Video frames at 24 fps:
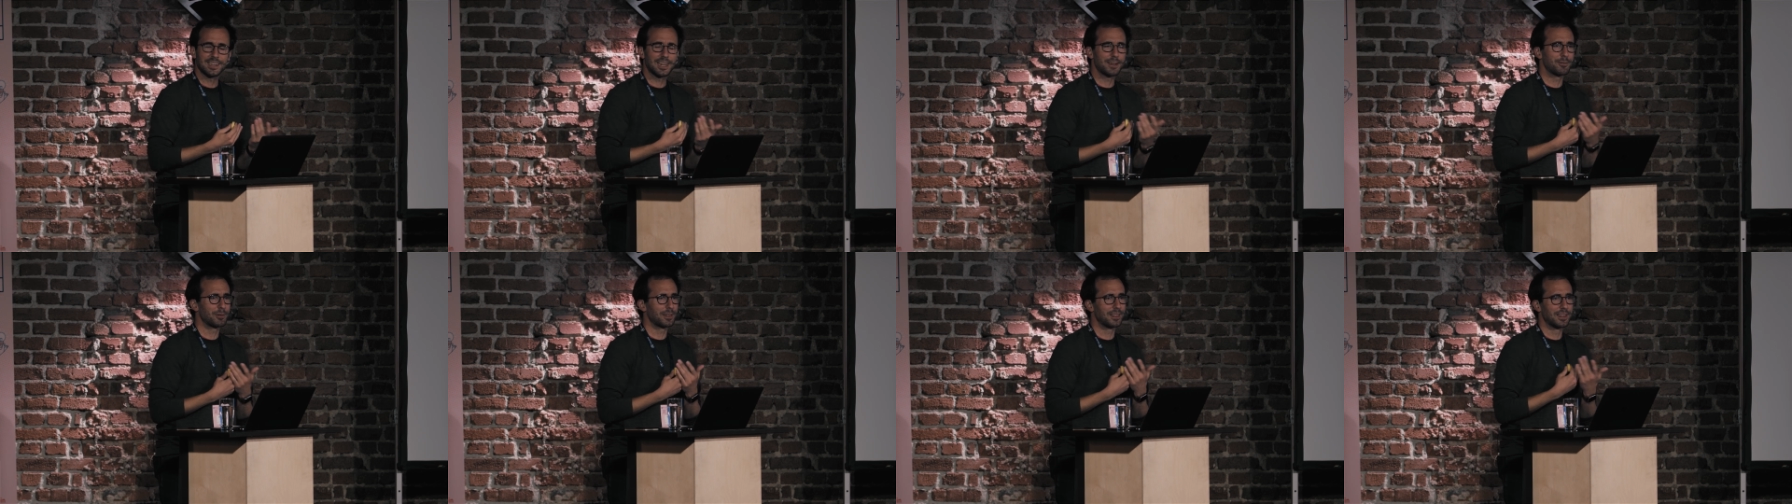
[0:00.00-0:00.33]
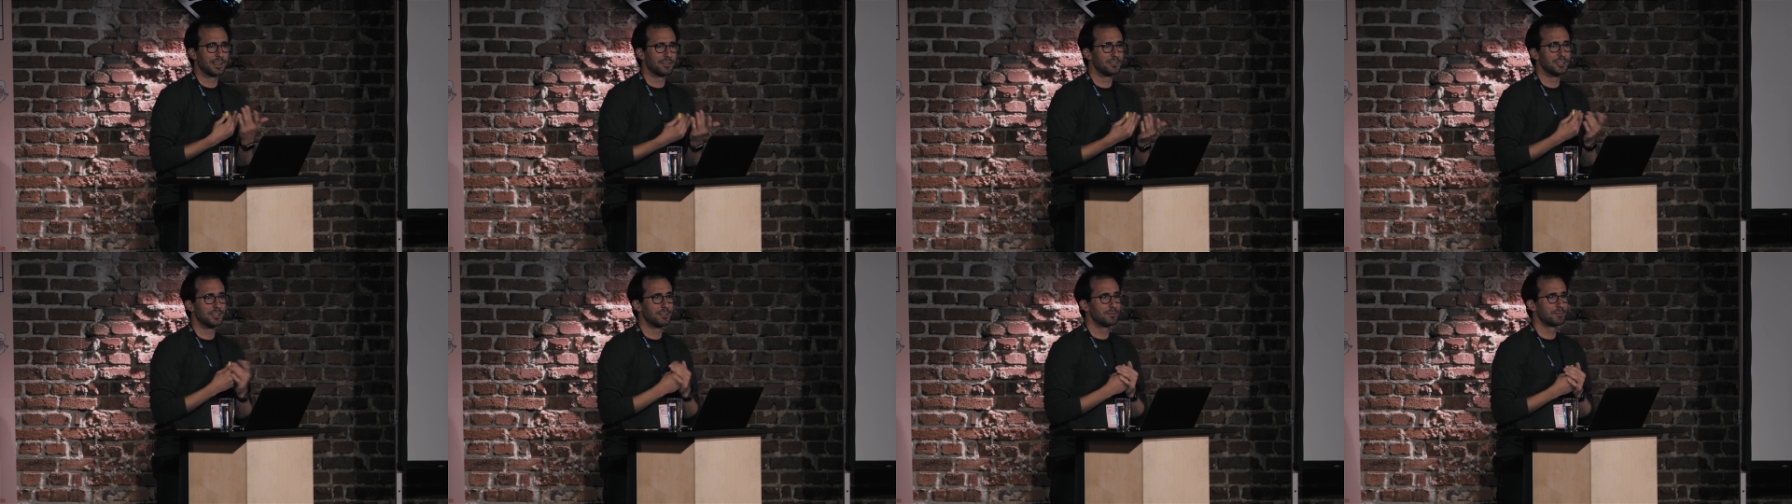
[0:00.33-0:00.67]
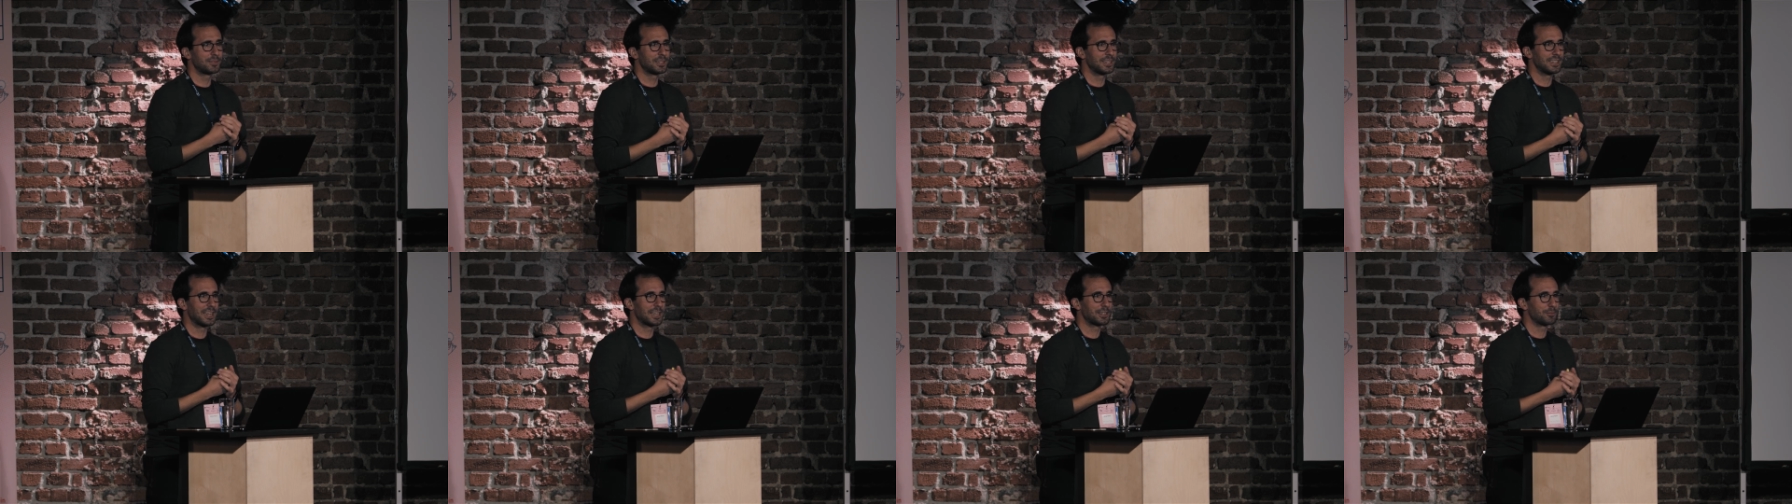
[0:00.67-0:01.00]
I would love to
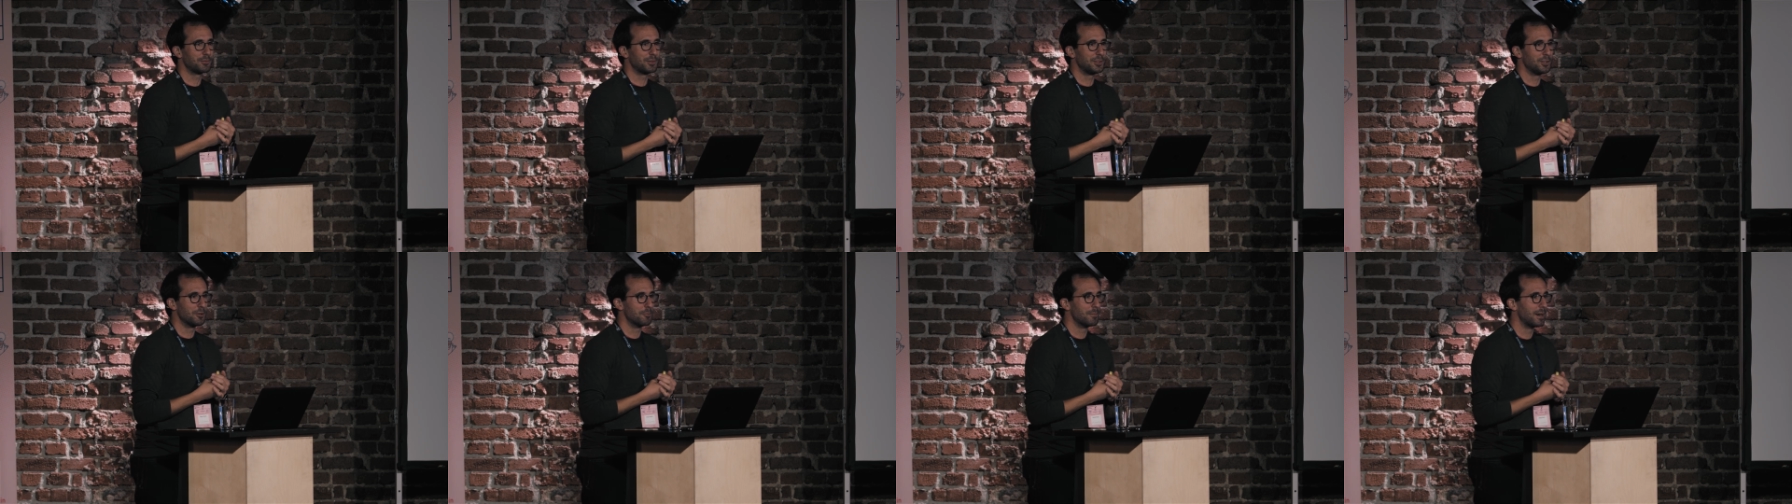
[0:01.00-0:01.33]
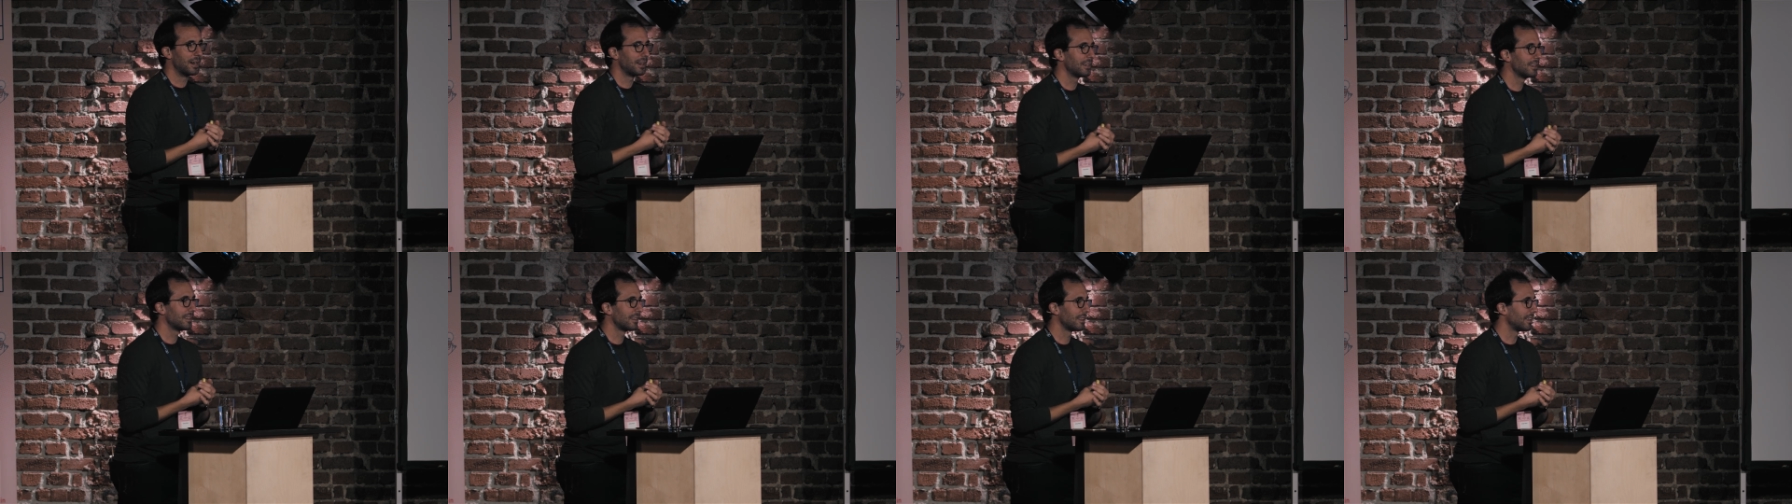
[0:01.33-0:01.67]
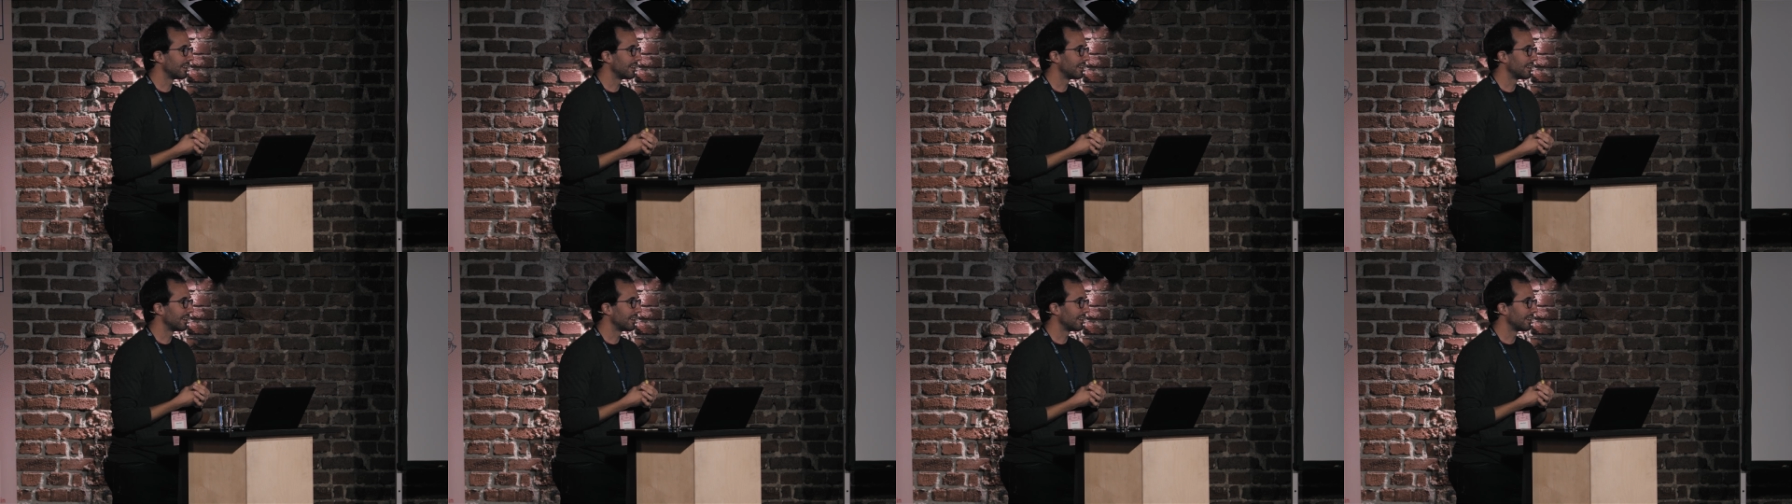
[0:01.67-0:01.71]
connect with you about it